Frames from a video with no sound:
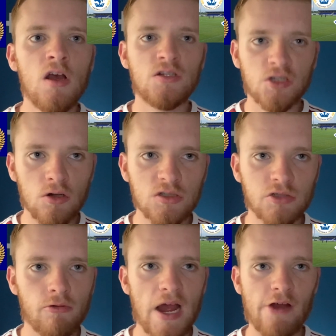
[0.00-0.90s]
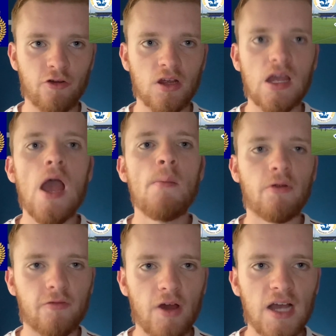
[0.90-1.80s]
George Waring
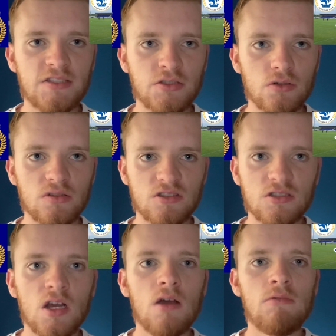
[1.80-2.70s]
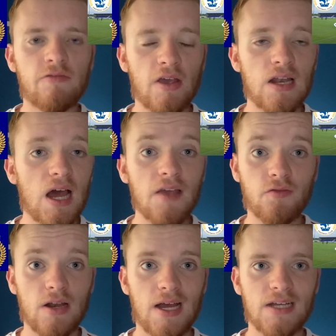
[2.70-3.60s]
provided us with a
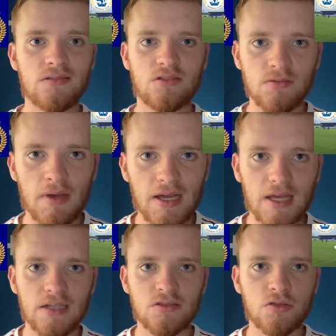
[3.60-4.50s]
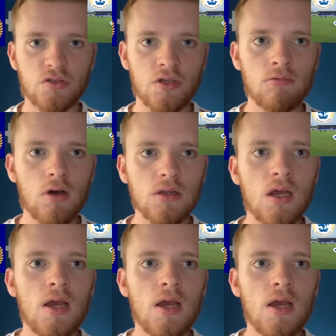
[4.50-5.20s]
lifeline to make it 2-1